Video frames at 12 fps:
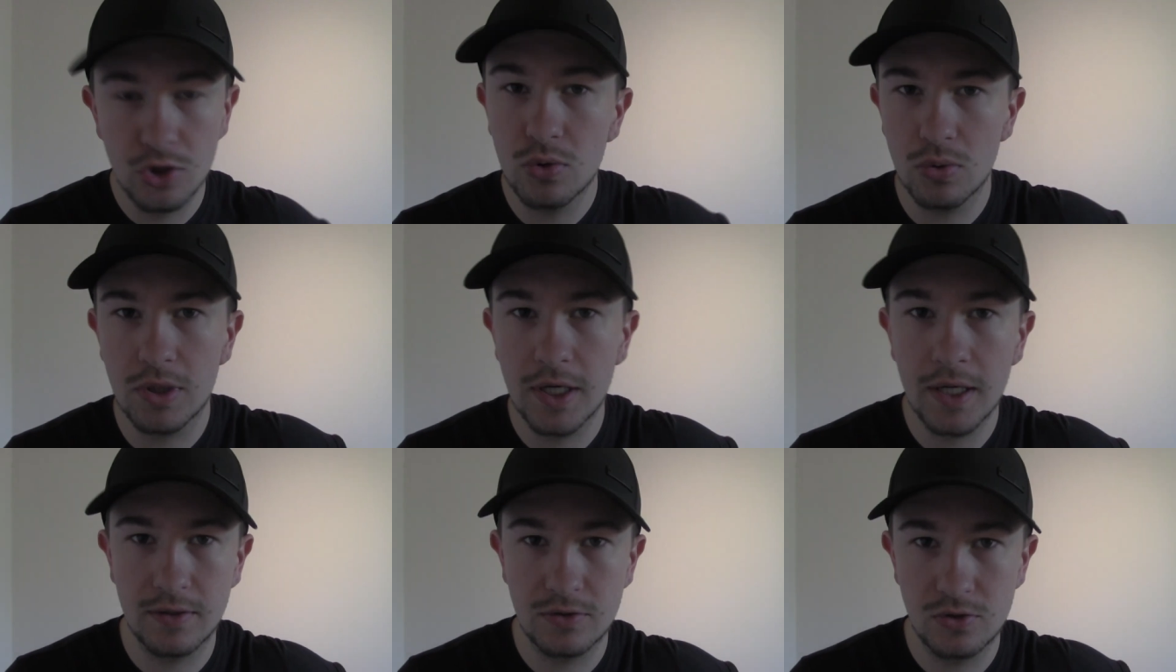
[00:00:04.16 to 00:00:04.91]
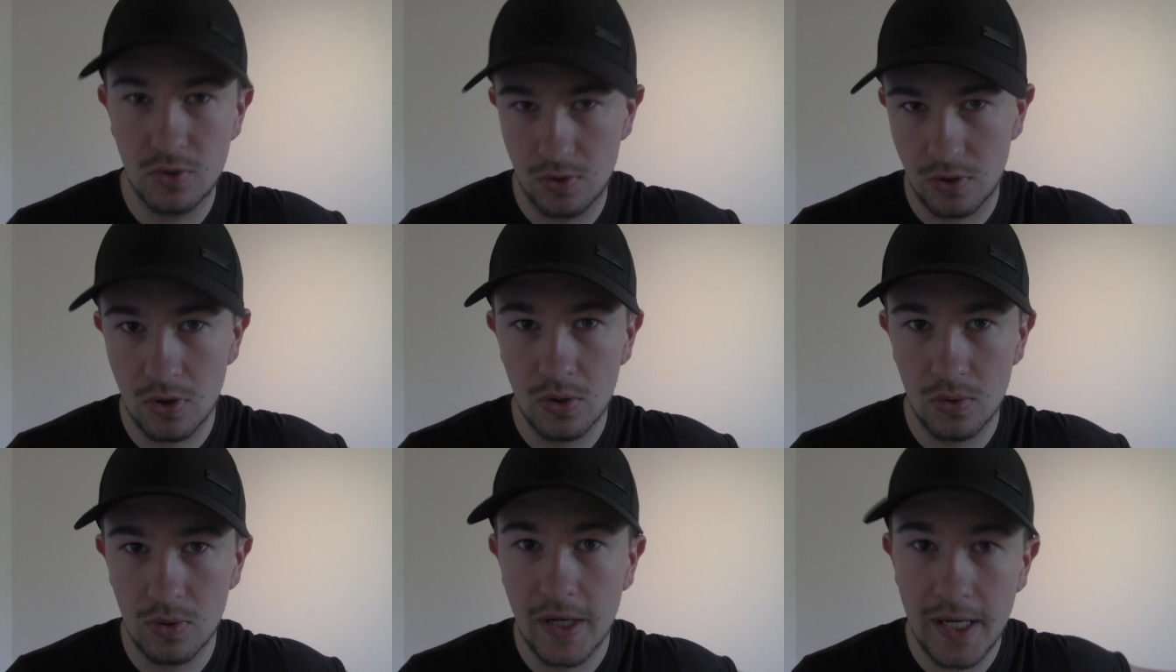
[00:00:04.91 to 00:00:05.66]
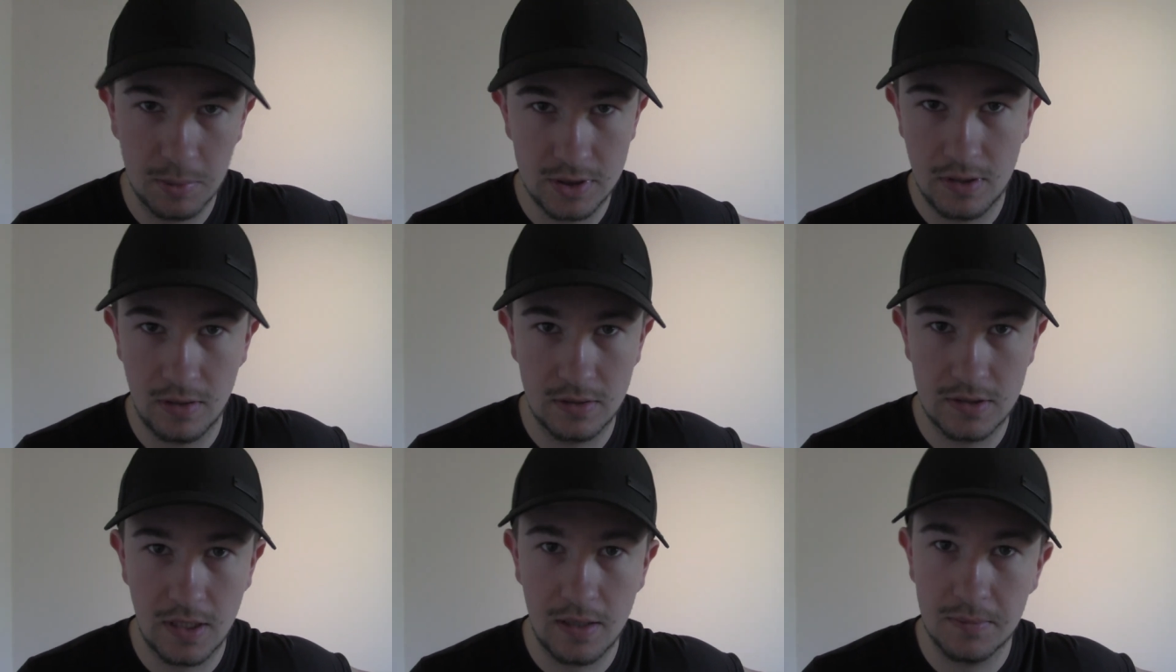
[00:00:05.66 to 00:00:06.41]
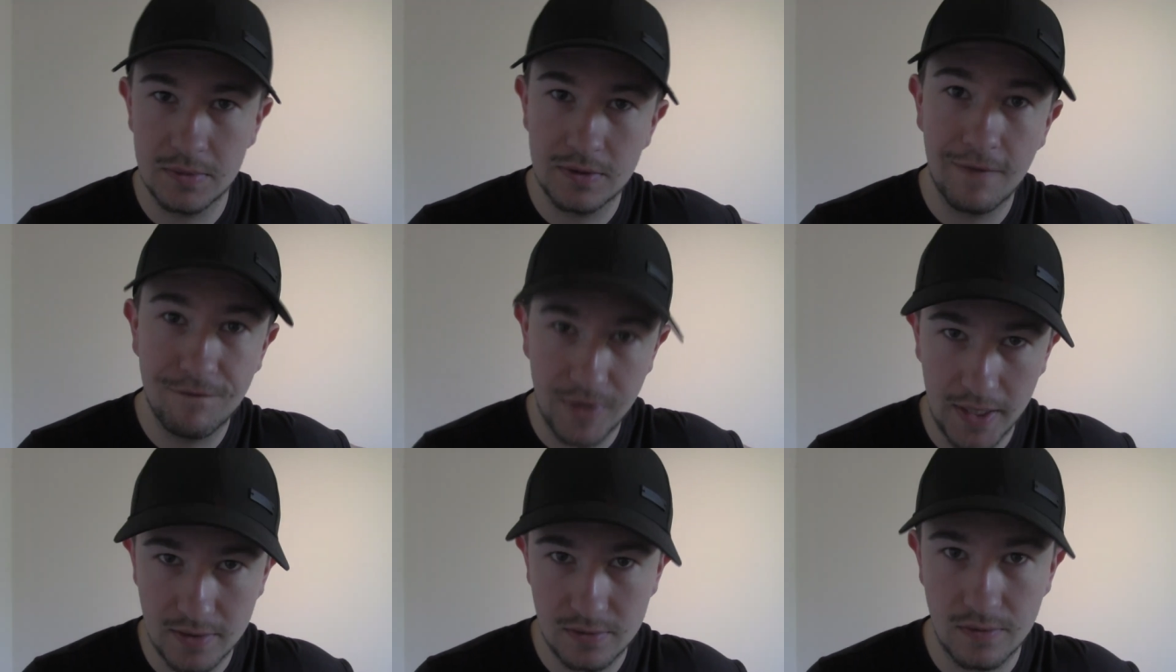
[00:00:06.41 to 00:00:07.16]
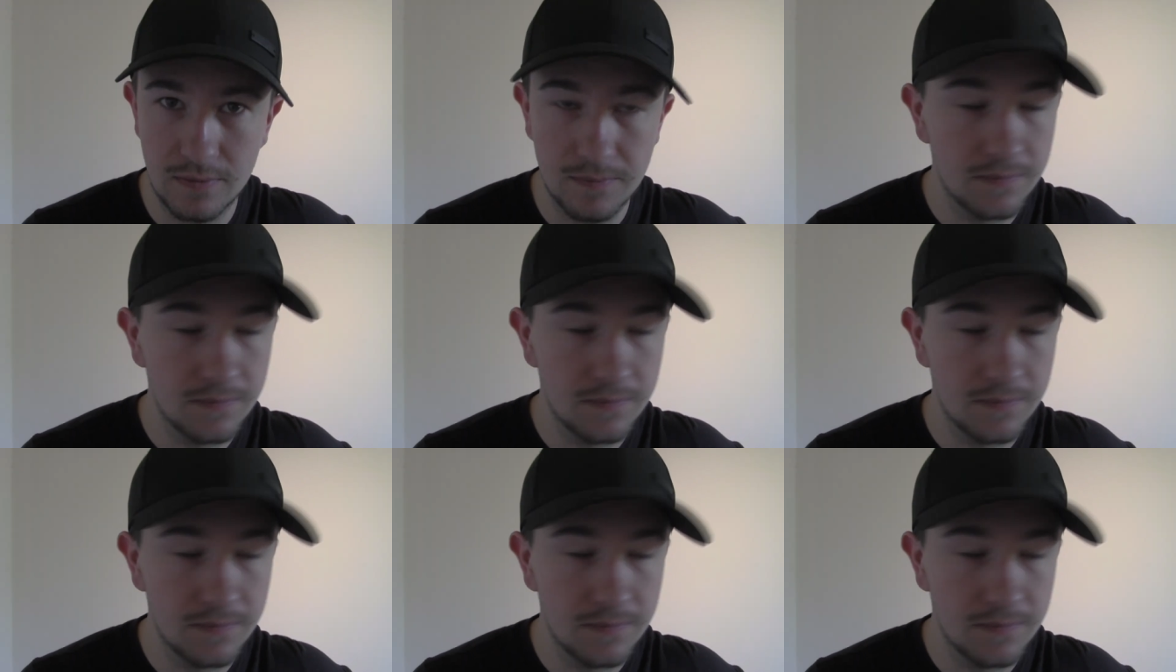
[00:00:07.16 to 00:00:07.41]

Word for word: you'll get to your goal 80% times faster.